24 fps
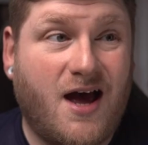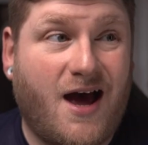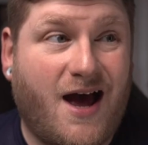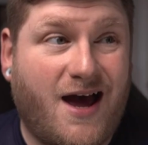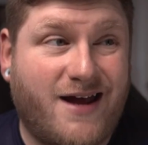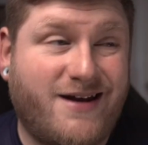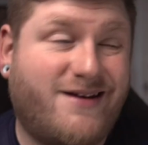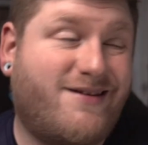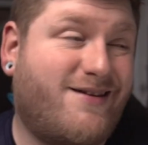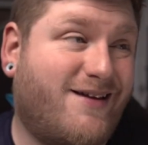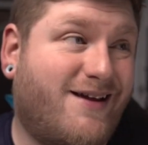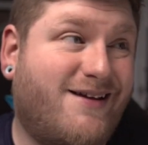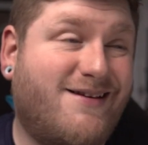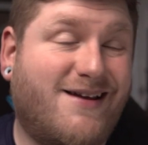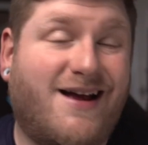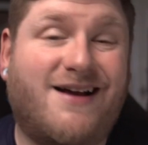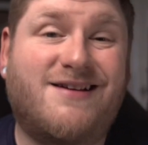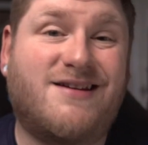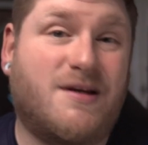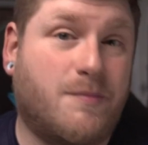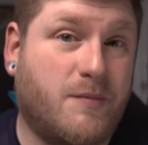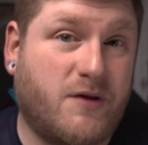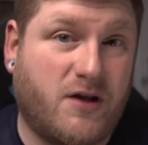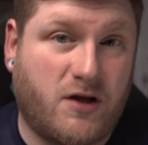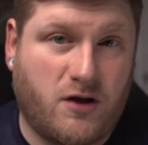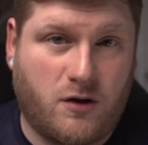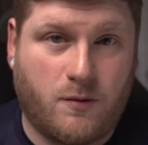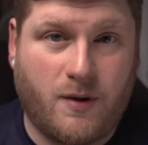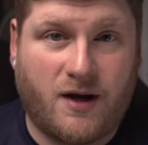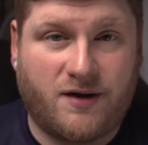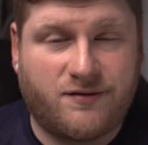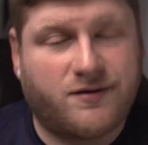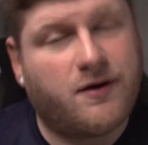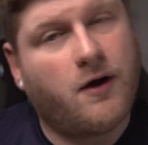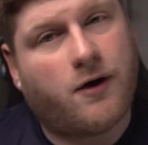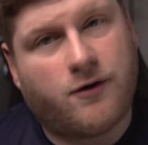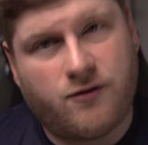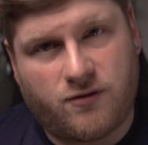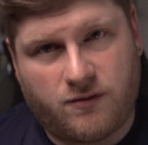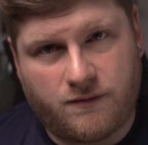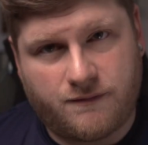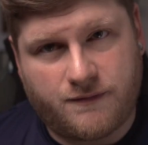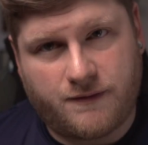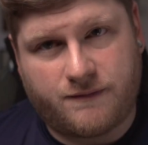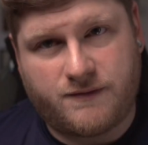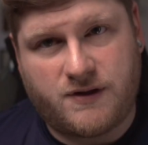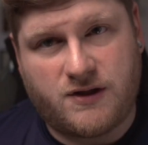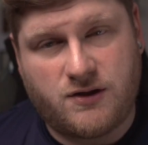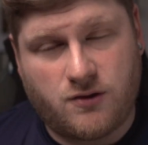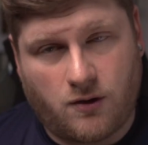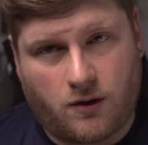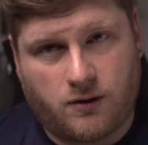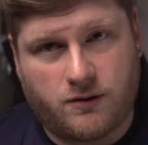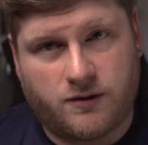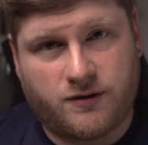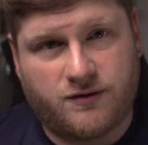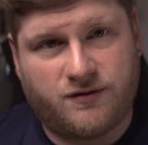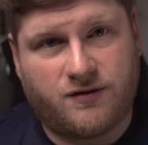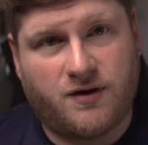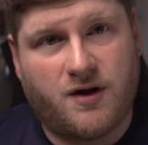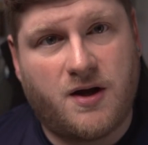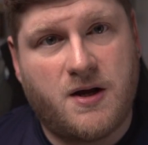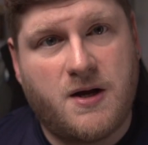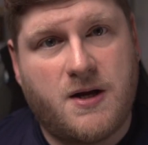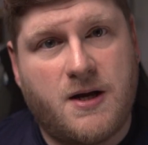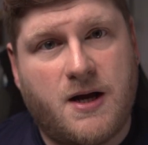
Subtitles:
and it's the exact same in the US at $150.